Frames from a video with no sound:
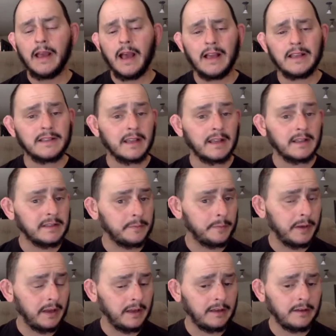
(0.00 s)
As I
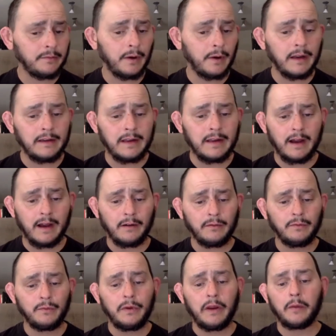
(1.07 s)
speak right now,
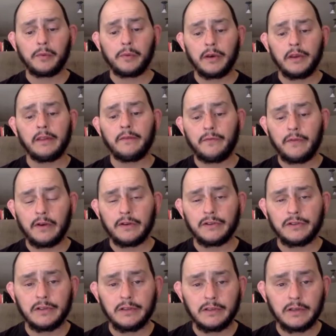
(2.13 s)
we are putting the
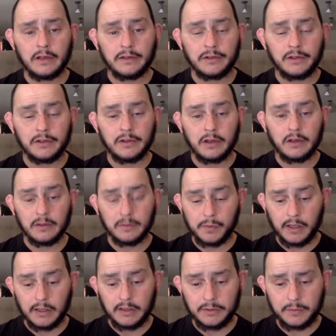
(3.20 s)
finishing touches on the
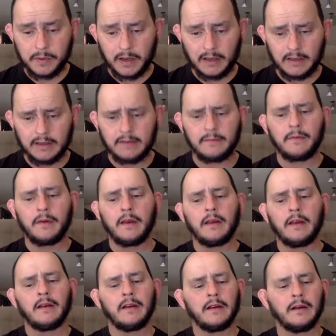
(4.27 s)
pledge packet,
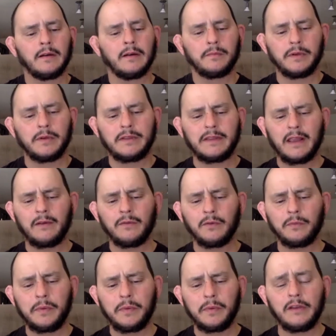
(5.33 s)
but they
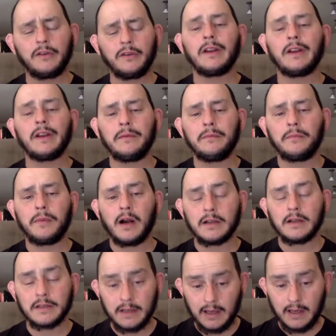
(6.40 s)
will be in your
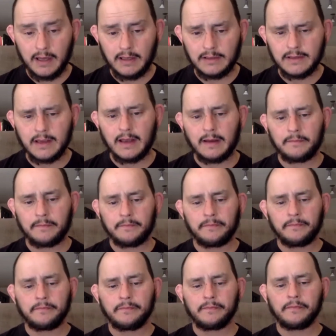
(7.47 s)
inbox ASAP.
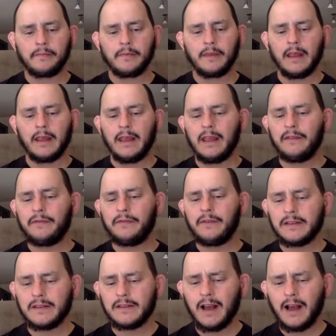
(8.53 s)
If
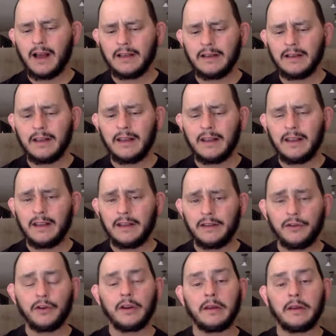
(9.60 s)
it's not in
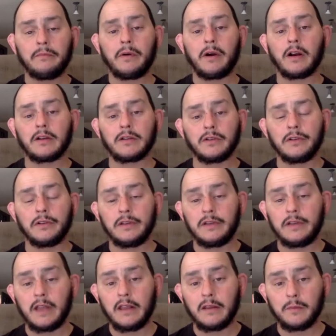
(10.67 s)
your inbox on the
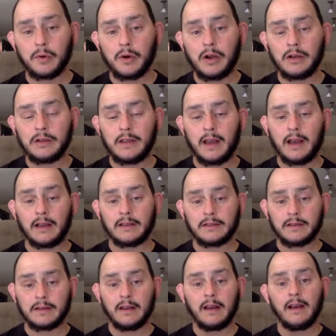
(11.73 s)
day of the
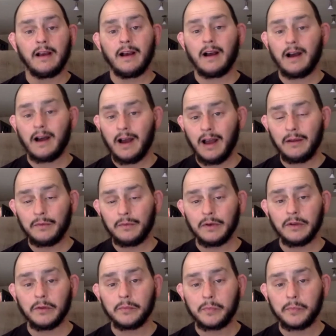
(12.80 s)
broadcast, I
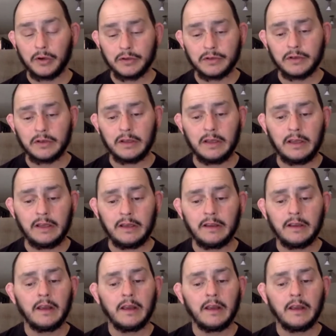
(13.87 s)
will personally